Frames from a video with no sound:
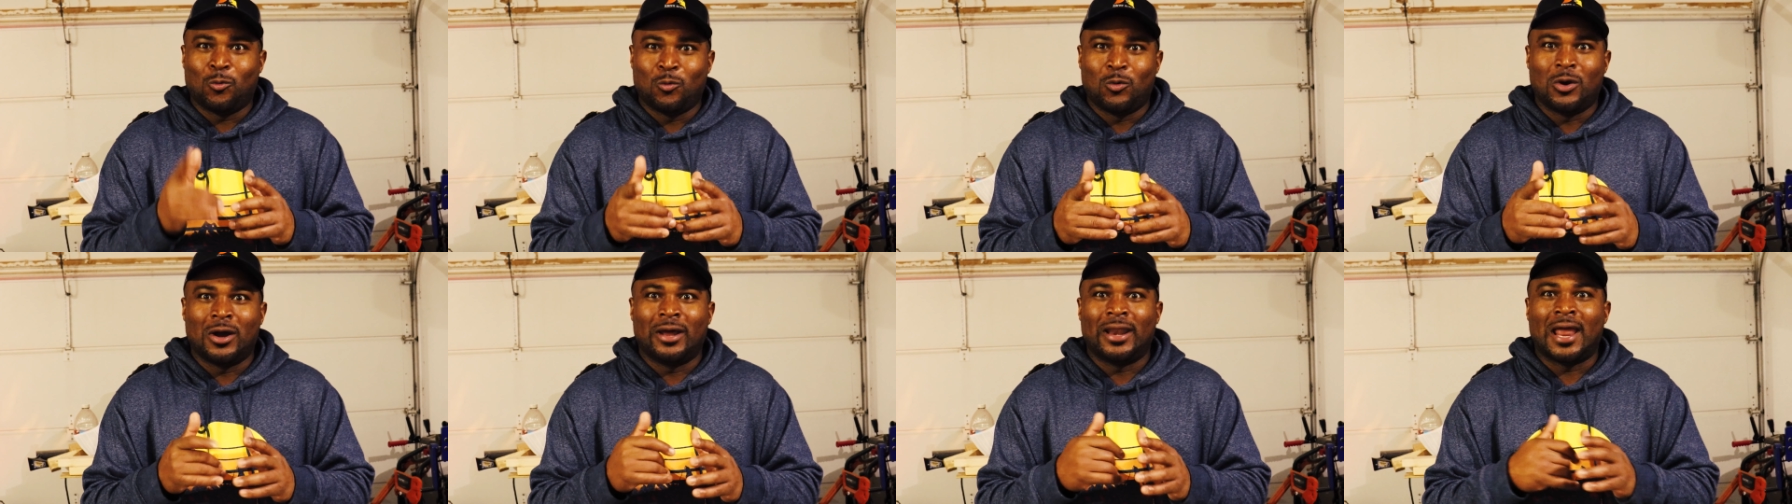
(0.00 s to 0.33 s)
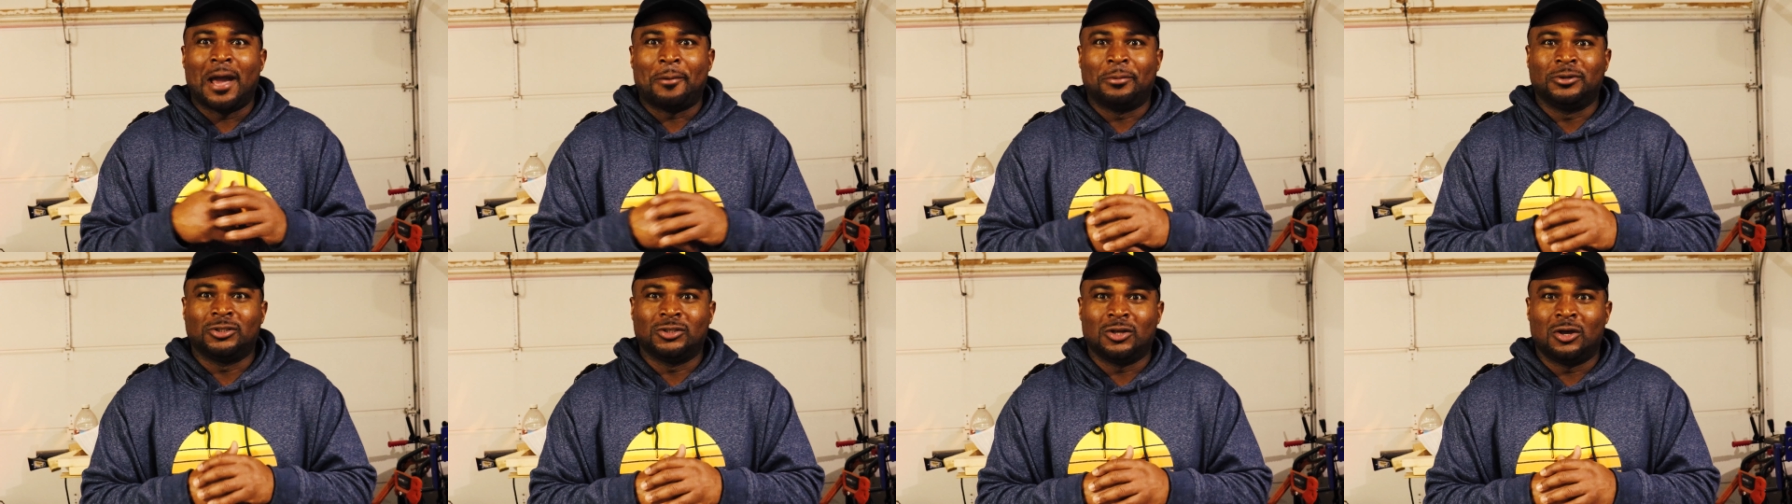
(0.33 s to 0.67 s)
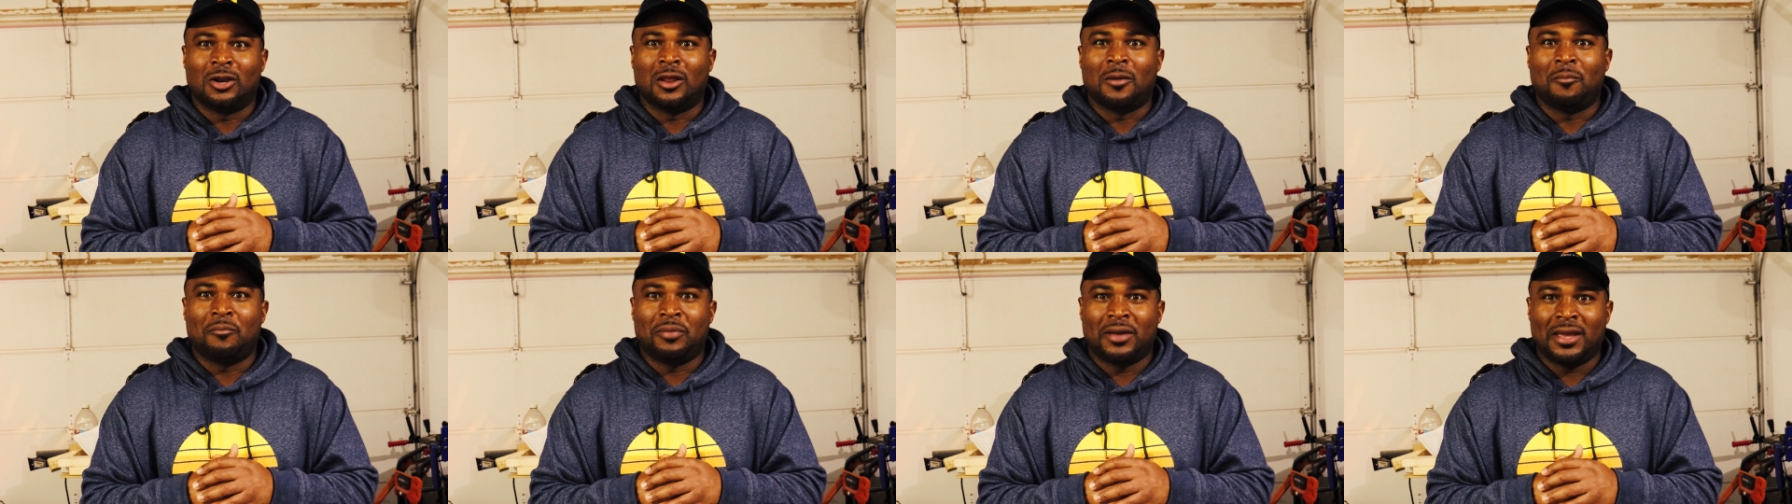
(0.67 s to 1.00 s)
one I was
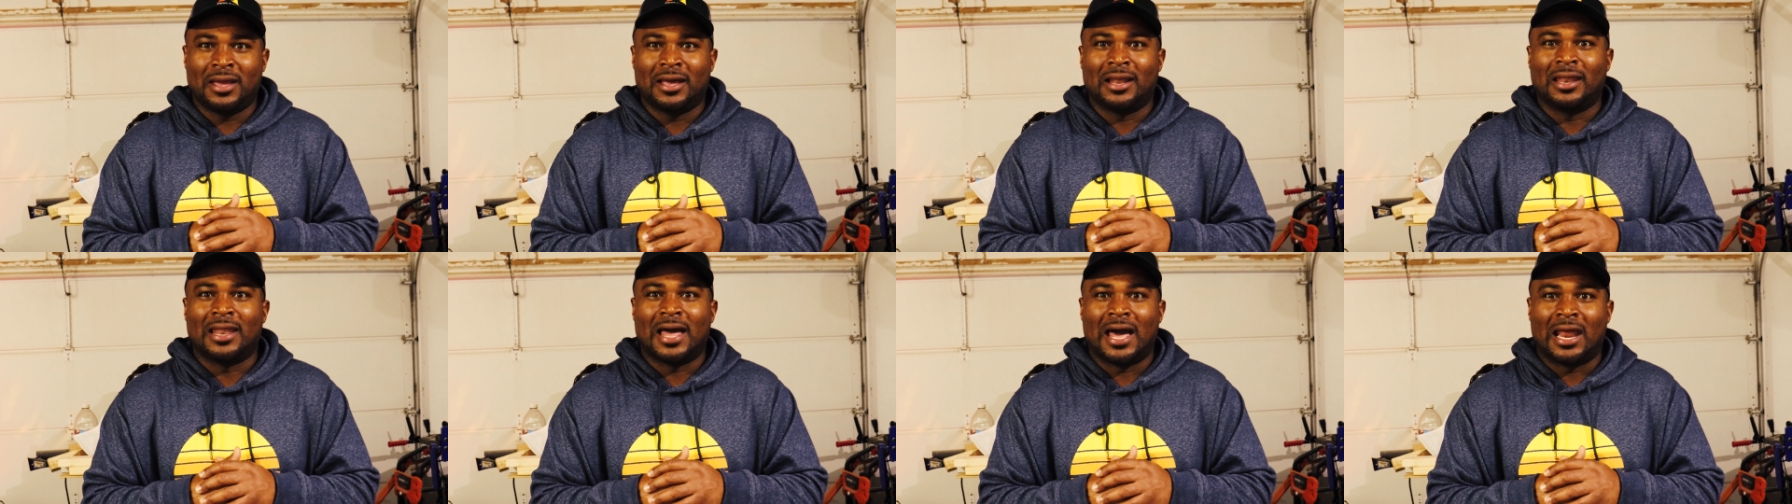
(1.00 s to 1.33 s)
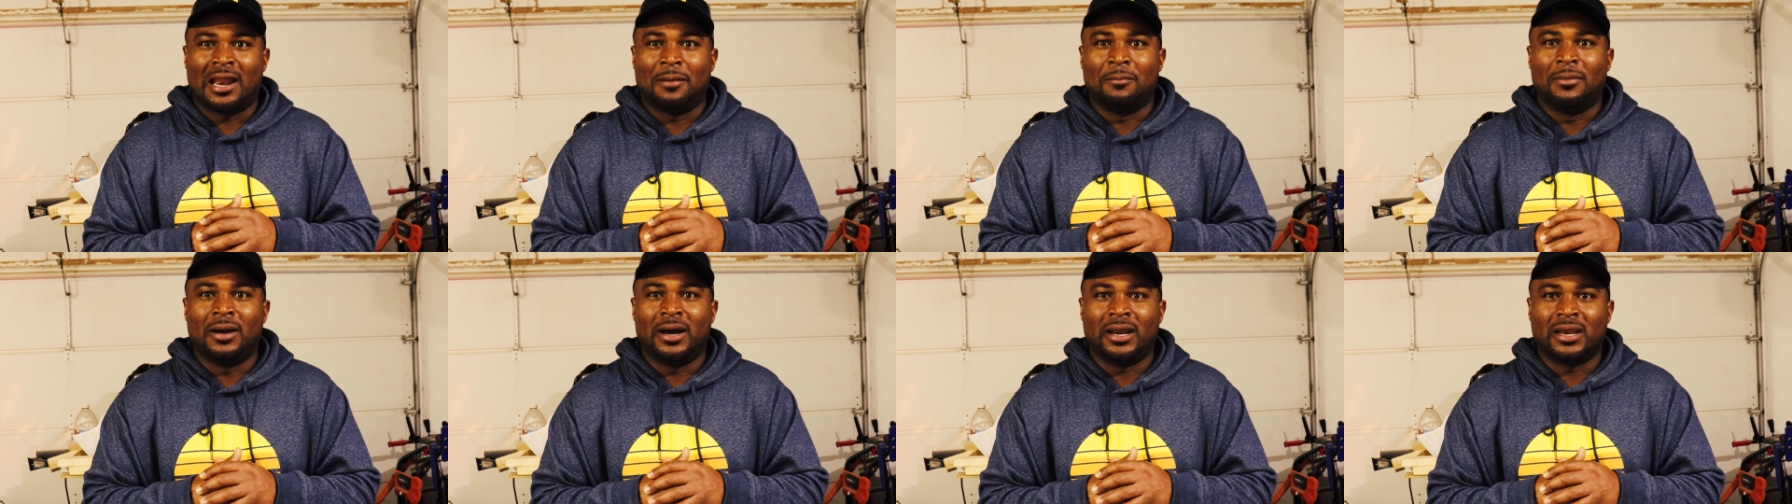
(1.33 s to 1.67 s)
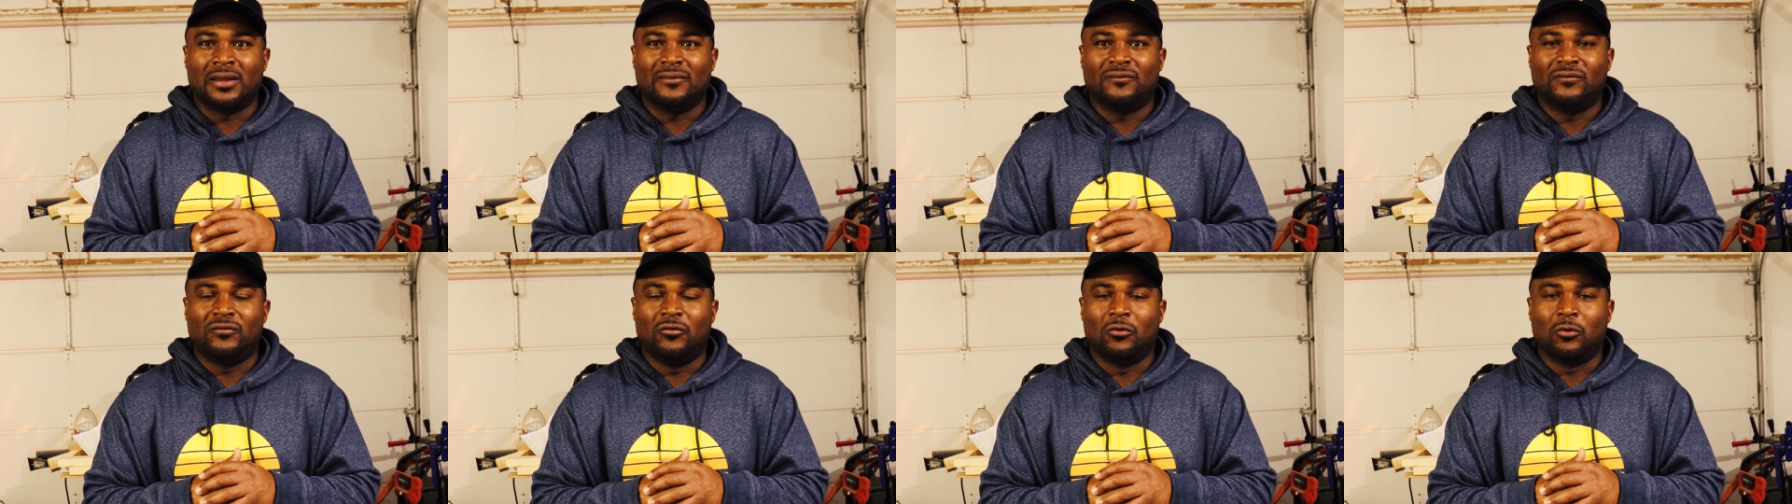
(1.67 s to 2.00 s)
gonna pay a lot of
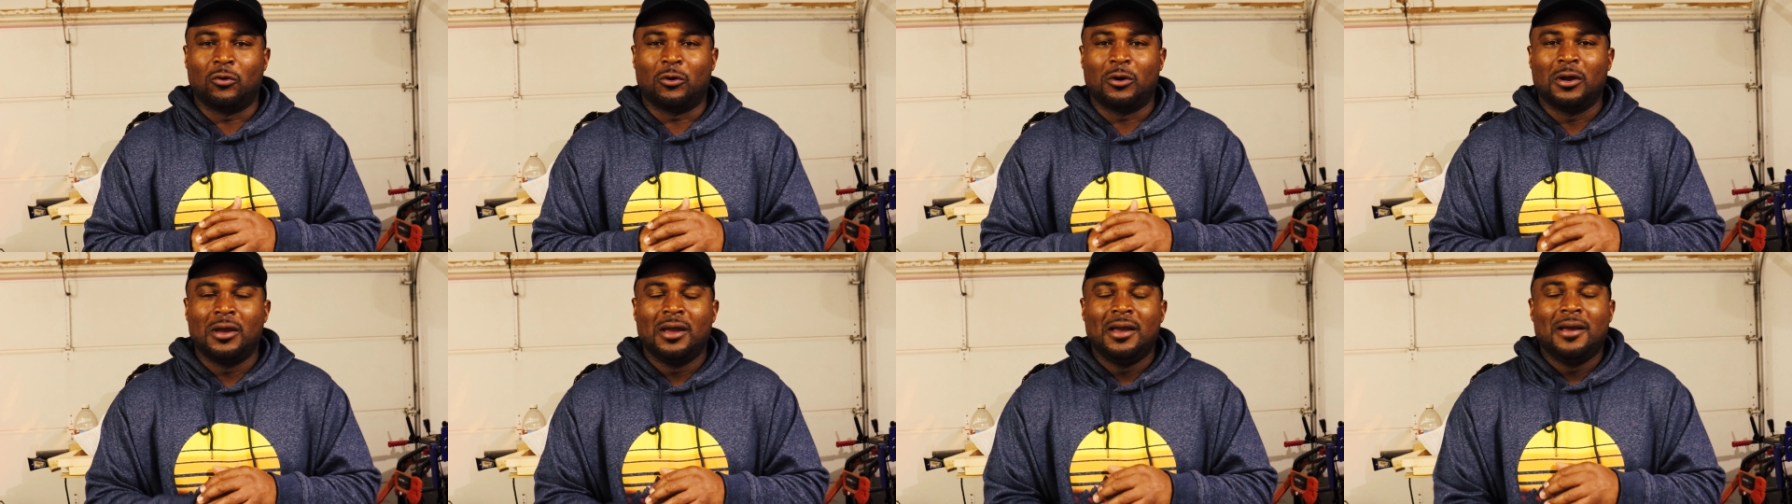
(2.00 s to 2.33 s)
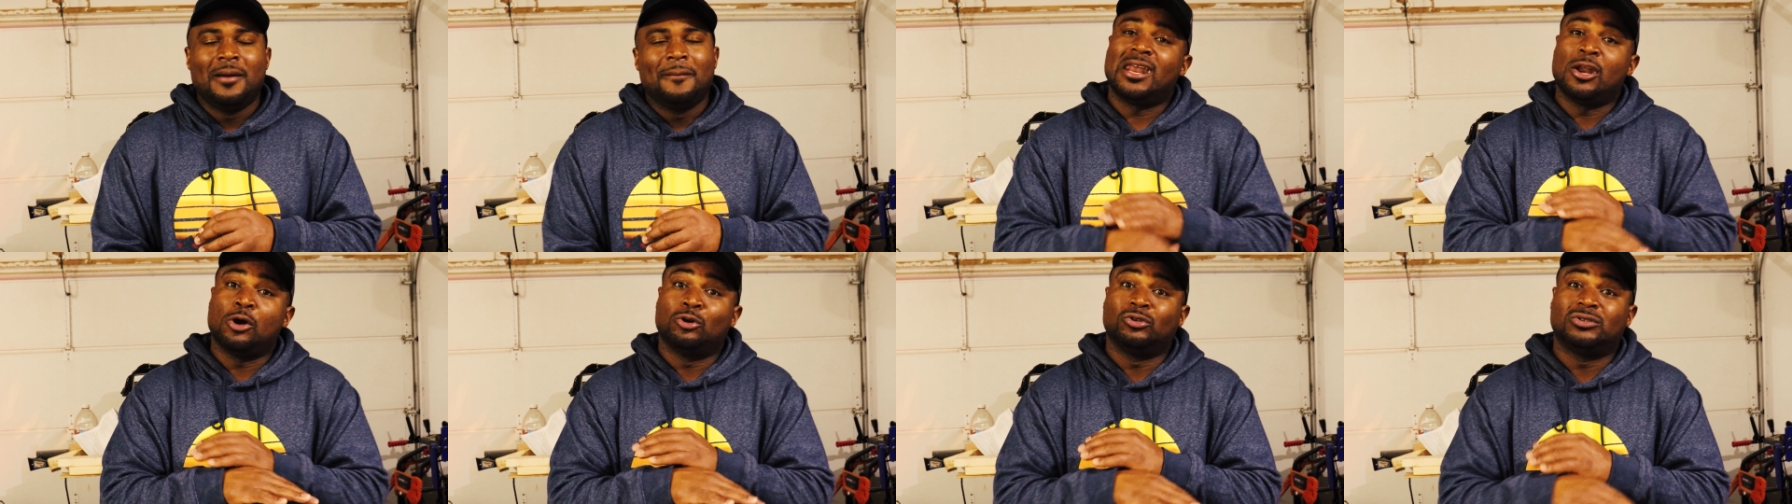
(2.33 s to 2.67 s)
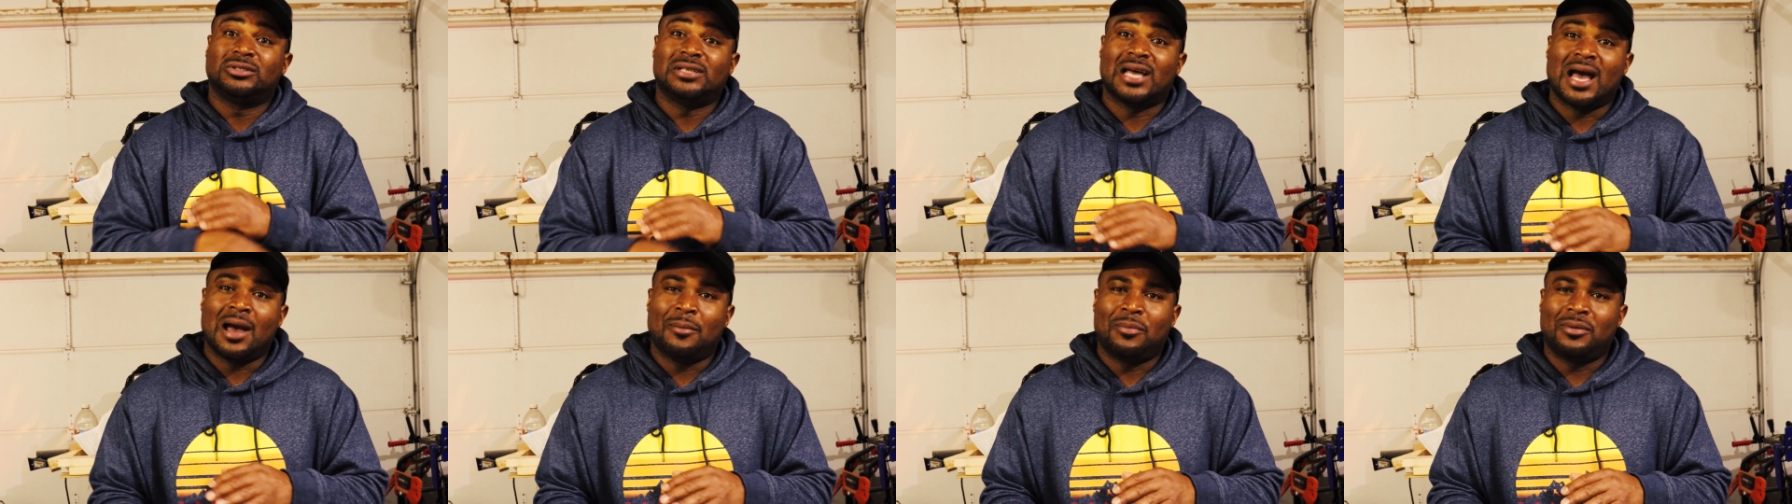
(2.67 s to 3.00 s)
money for. And on
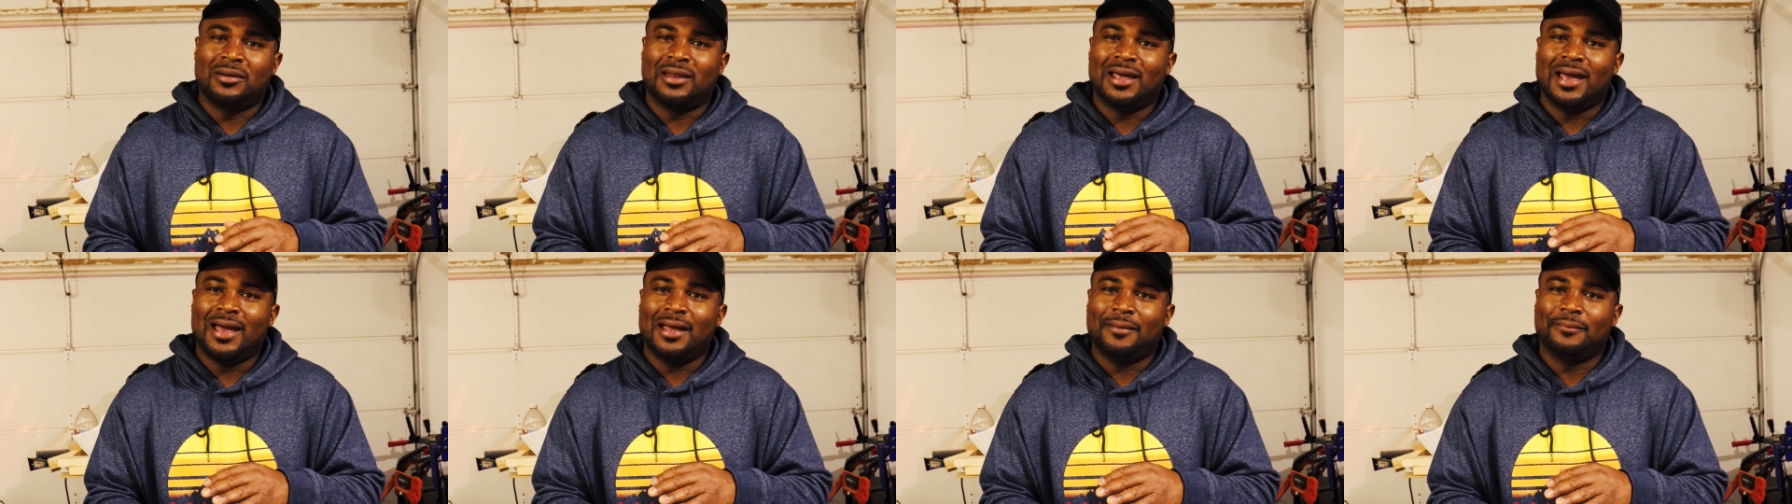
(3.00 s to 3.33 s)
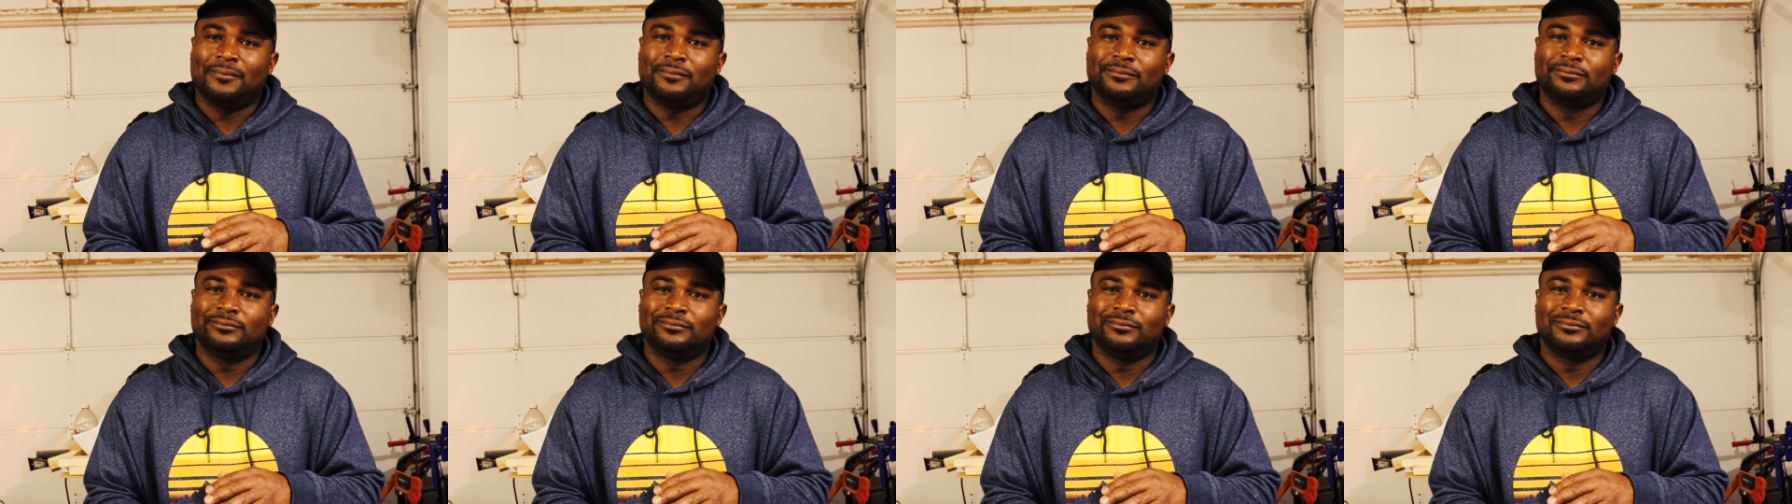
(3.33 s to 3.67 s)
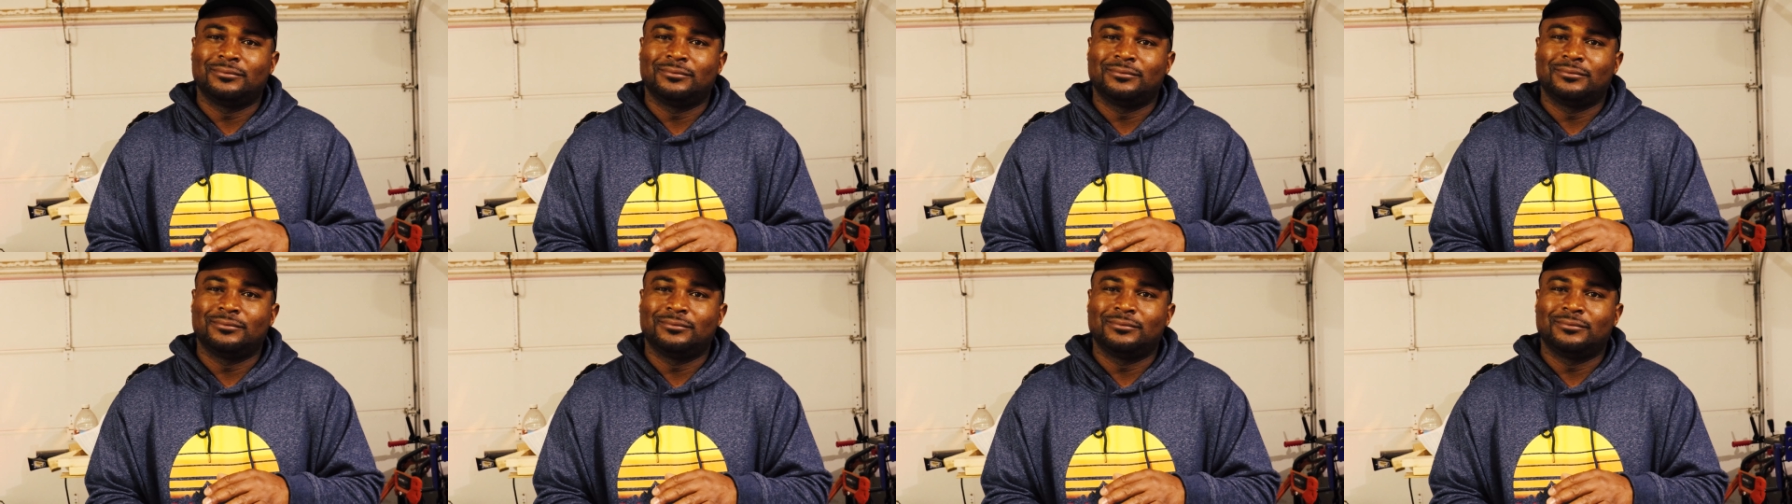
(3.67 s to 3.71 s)
top of that,